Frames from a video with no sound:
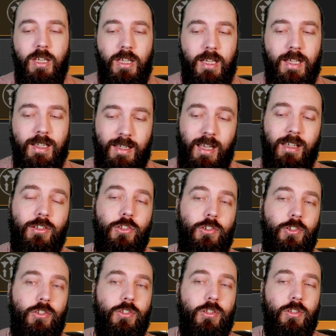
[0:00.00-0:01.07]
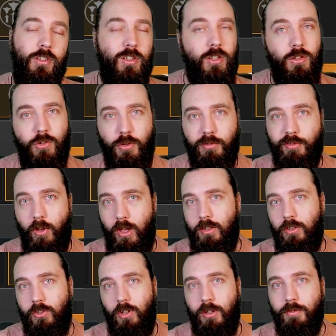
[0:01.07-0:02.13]
in case you do find
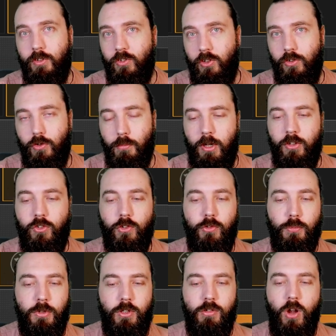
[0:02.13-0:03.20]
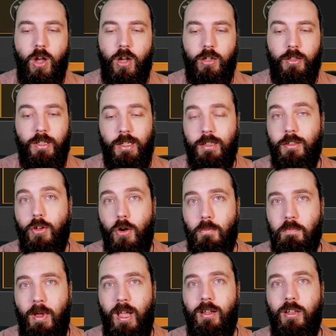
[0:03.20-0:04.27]
yourself in situations where you are in
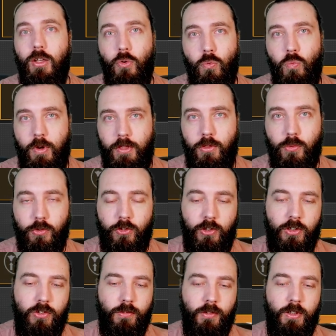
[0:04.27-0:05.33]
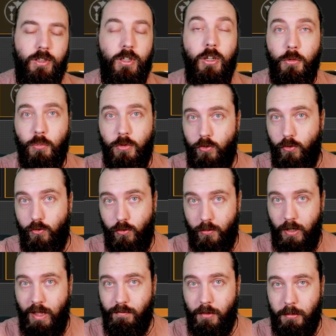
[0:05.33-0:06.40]
combat with your siege fleet, which you should
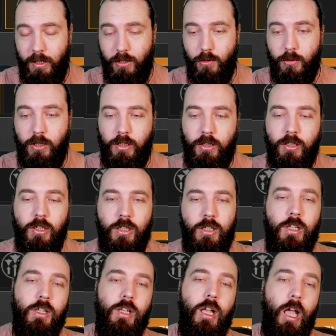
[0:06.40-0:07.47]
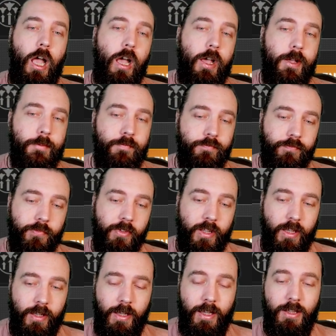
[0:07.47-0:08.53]
never be doing. In
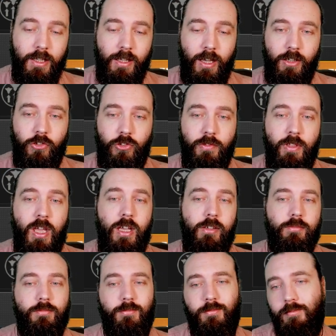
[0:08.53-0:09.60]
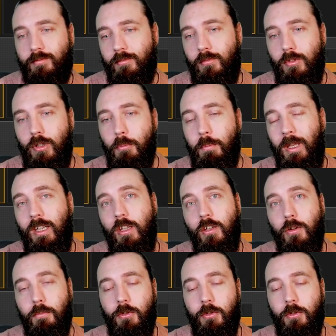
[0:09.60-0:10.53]
the case of that, picking up the